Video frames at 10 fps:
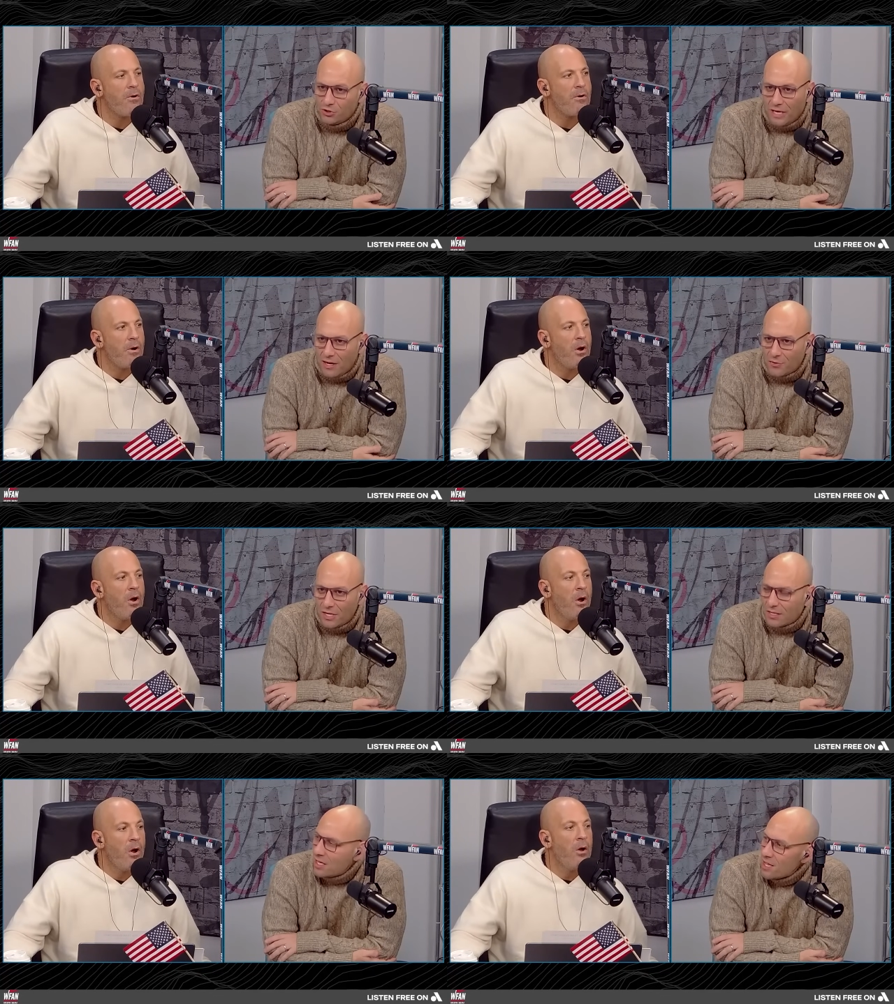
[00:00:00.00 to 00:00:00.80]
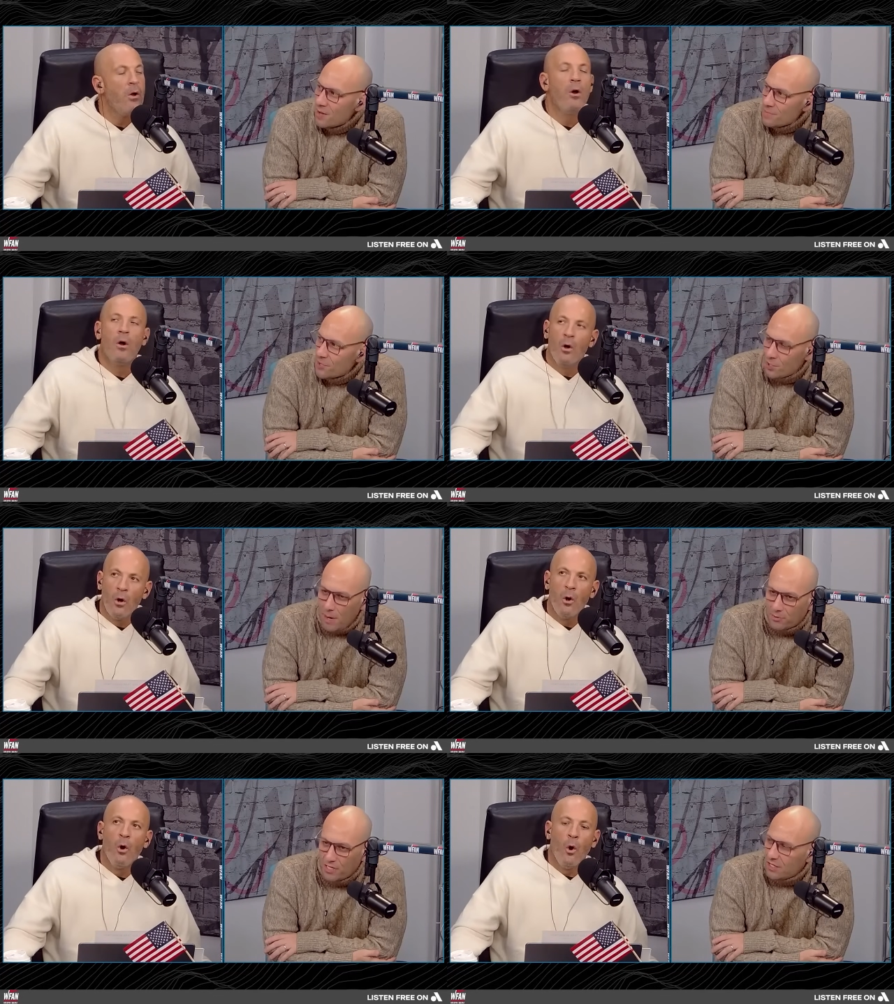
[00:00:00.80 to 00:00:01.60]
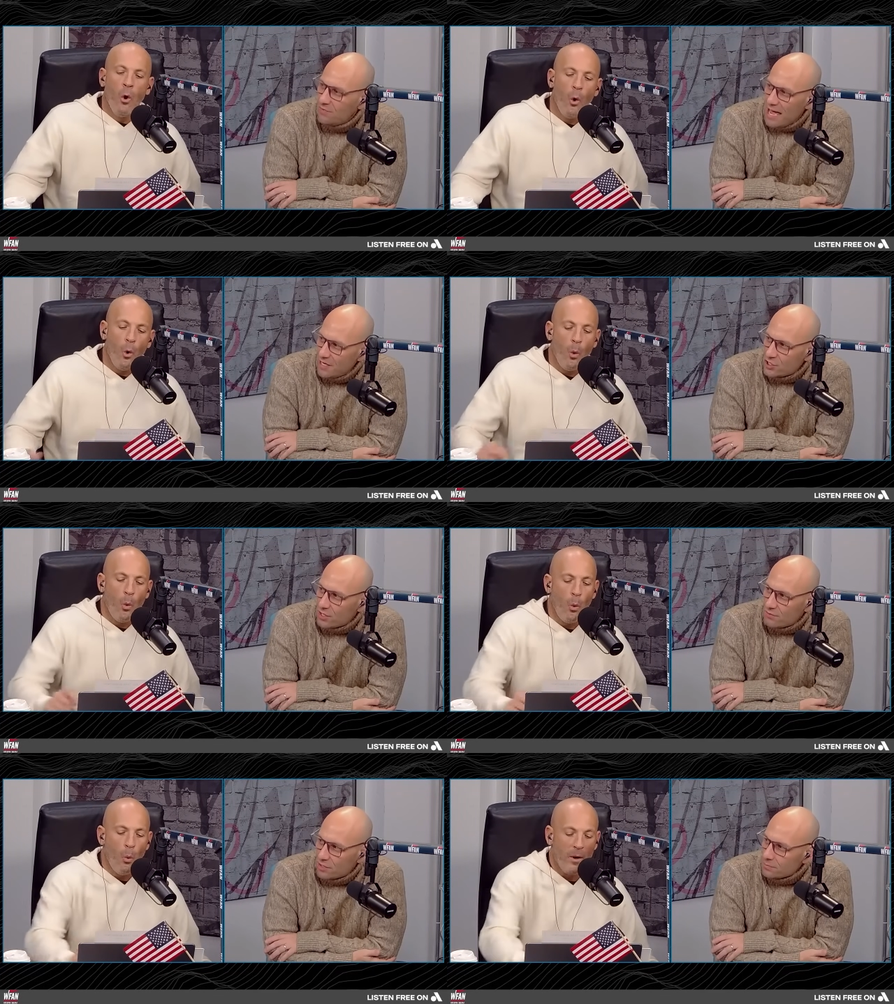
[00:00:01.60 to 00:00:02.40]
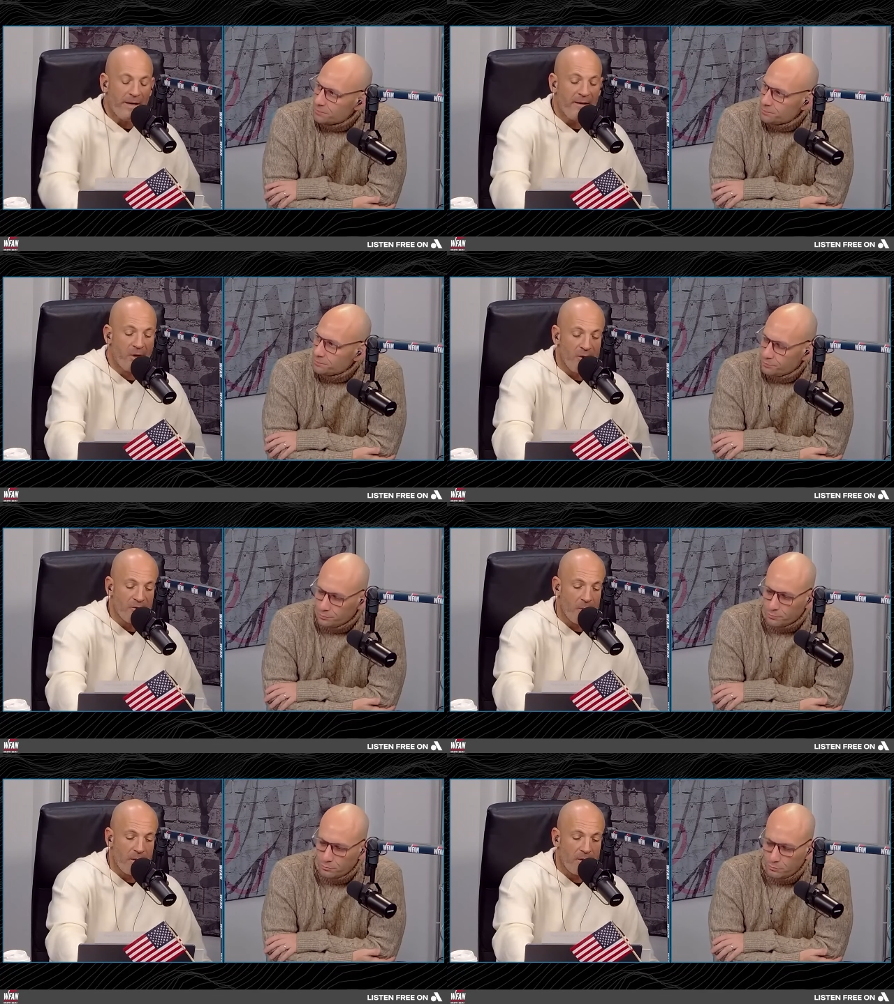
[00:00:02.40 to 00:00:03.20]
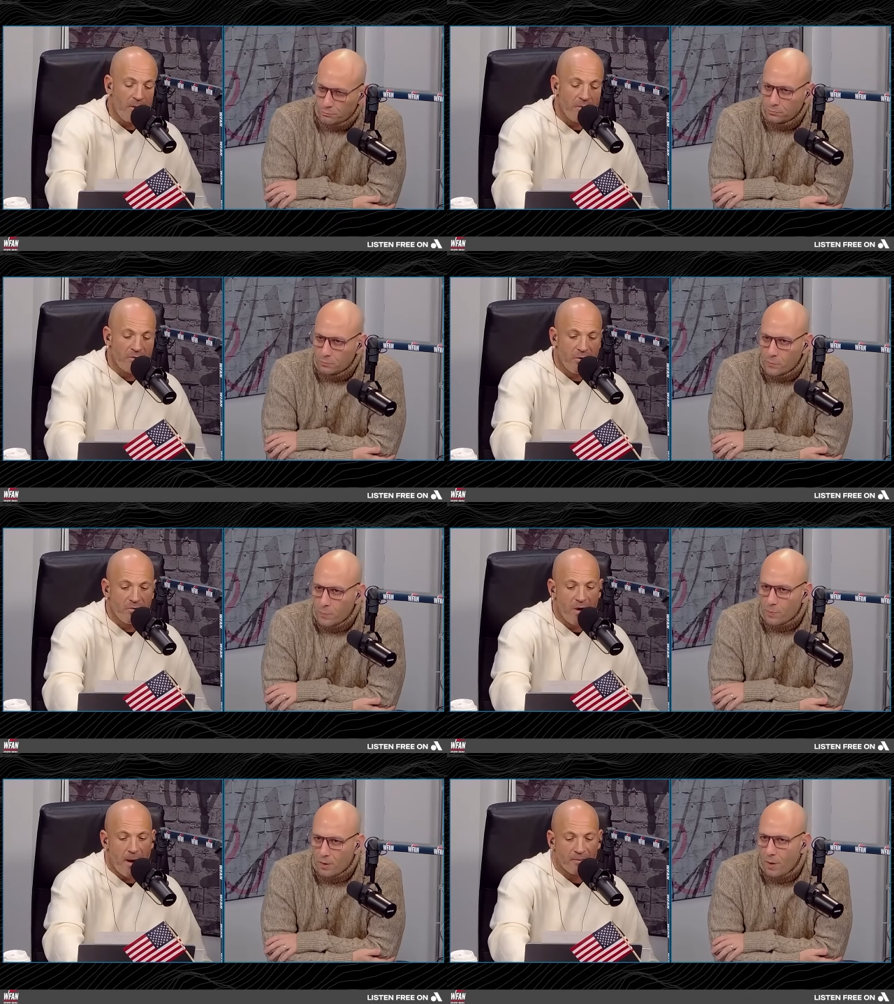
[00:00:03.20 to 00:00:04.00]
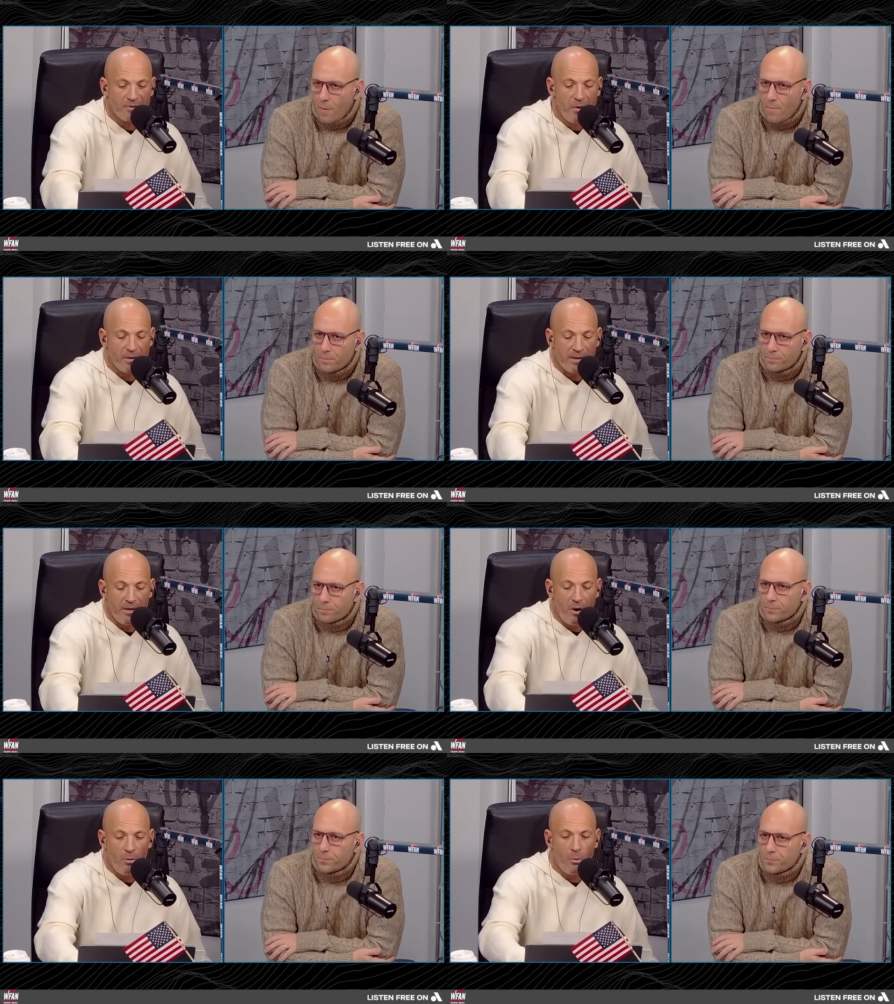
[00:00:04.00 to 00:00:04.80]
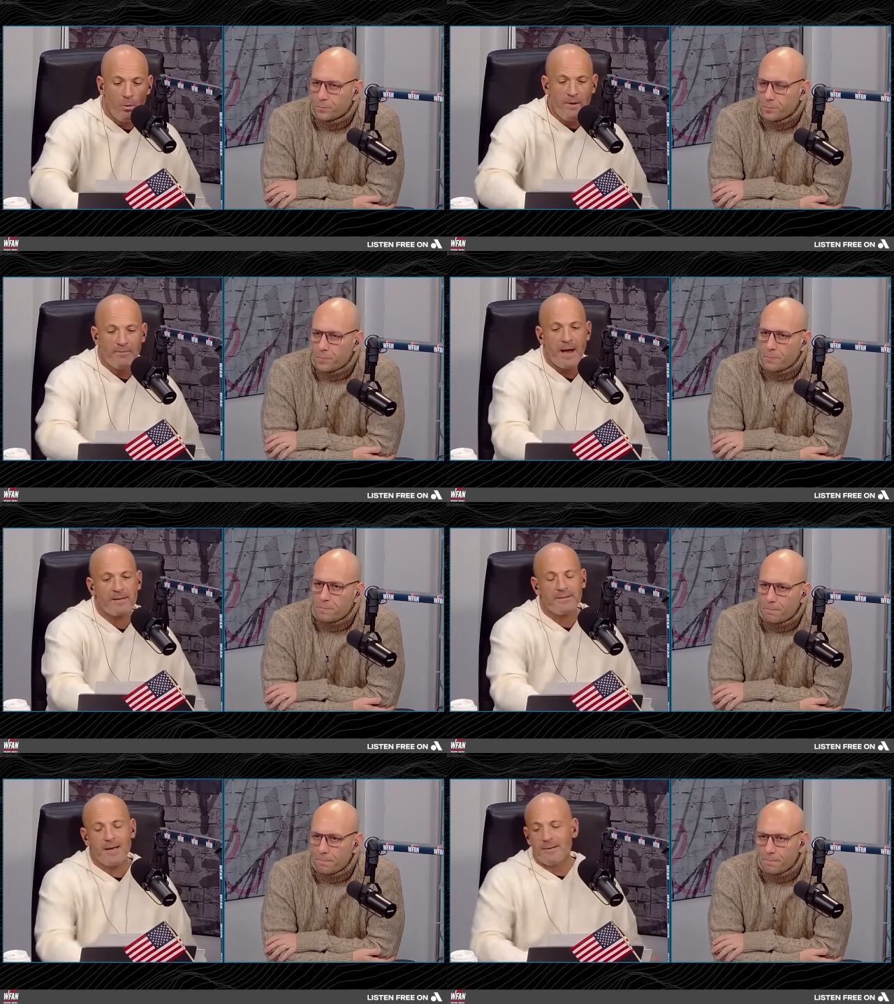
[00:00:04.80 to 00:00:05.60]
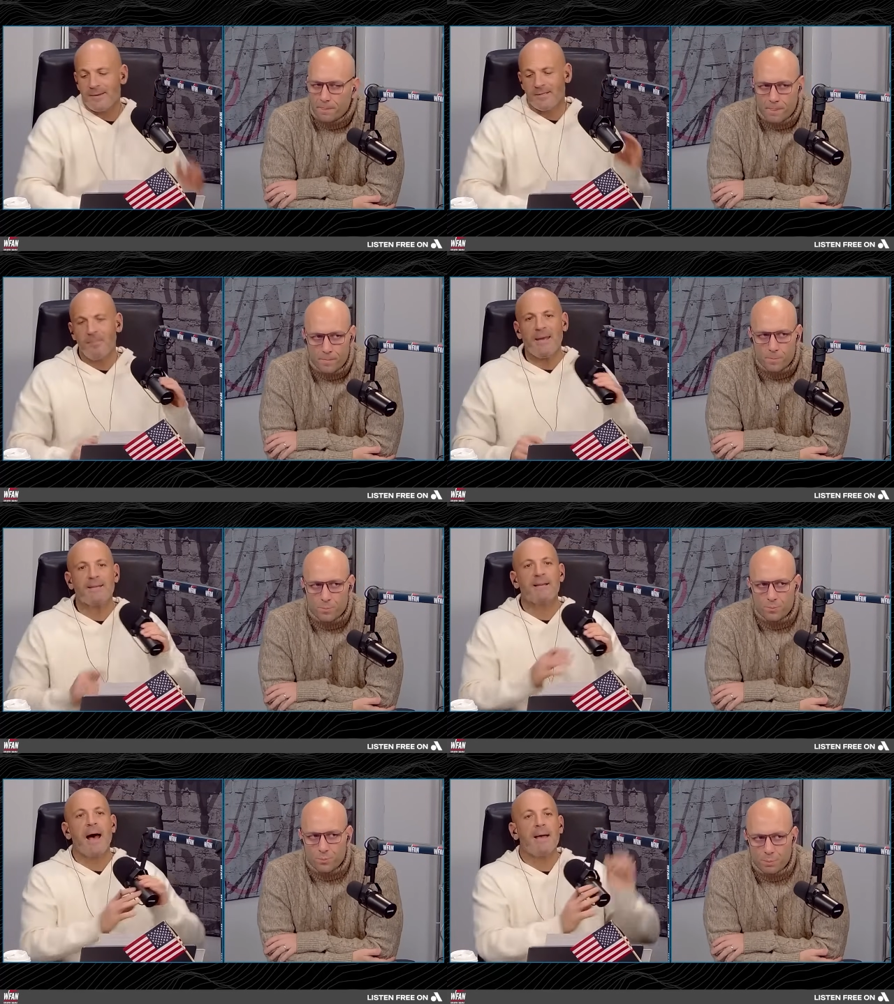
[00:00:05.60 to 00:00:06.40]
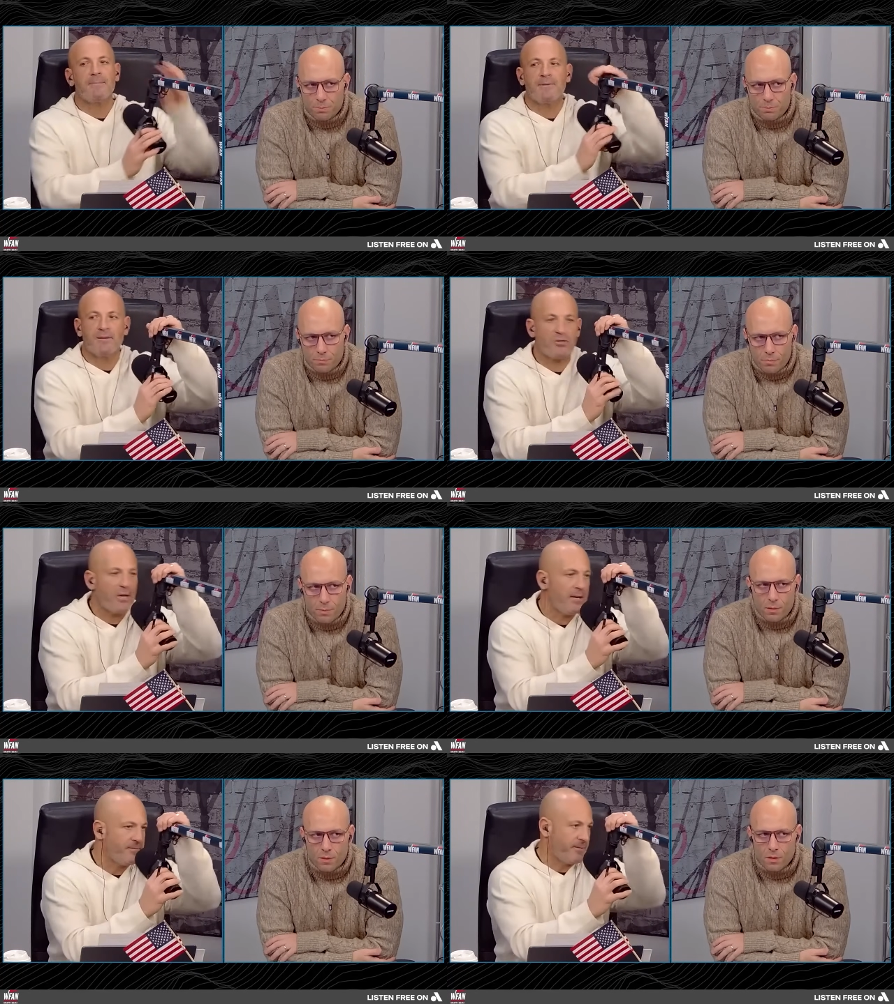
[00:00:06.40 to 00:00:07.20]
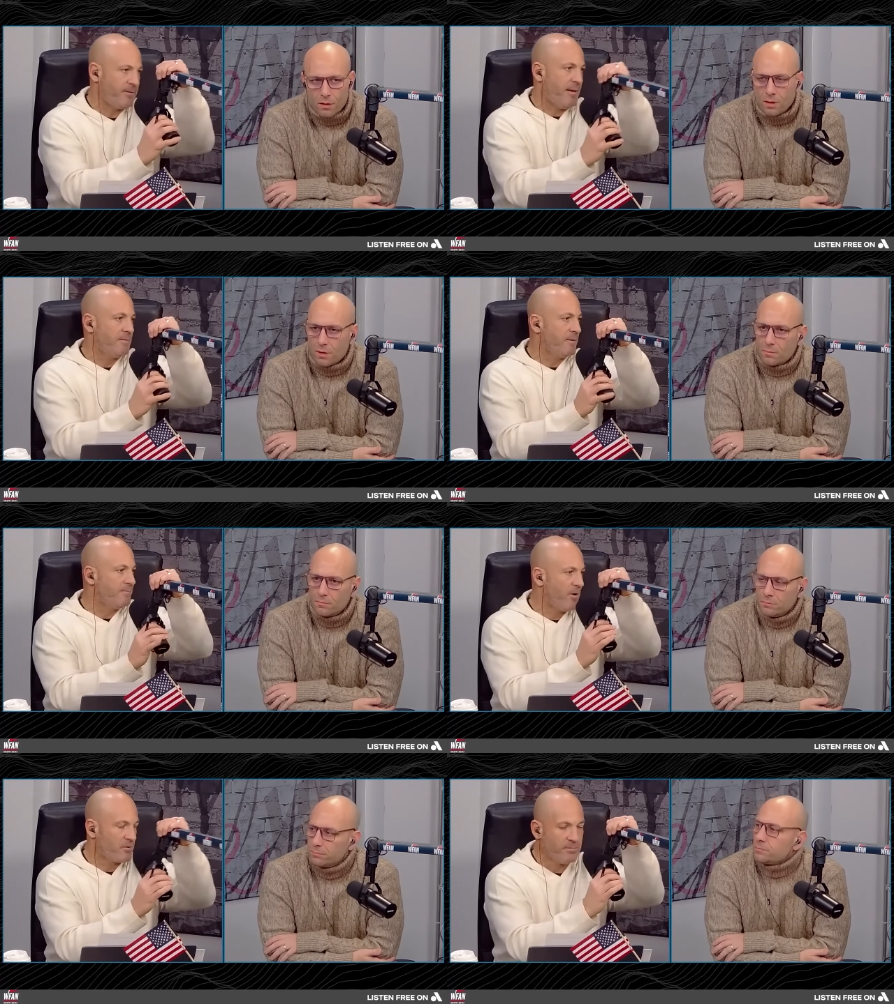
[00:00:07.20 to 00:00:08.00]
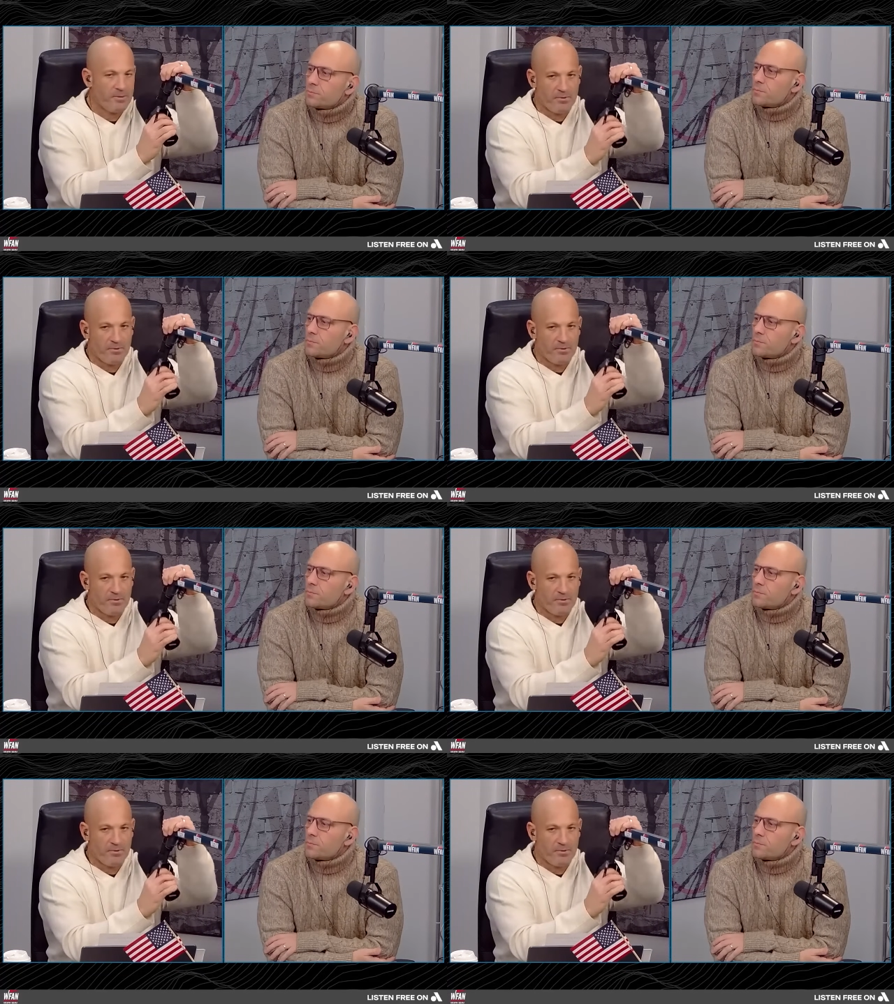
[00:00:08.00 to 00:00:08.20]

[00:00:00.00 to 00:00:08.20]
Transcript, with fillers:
Speaker 1: I don't think they're going to be able to take advantage of it. Well,
Speaker 2: it's also a huge, huge opportunity. You know, we've dissected this a million times. The Chiefs, they look vulnerable. The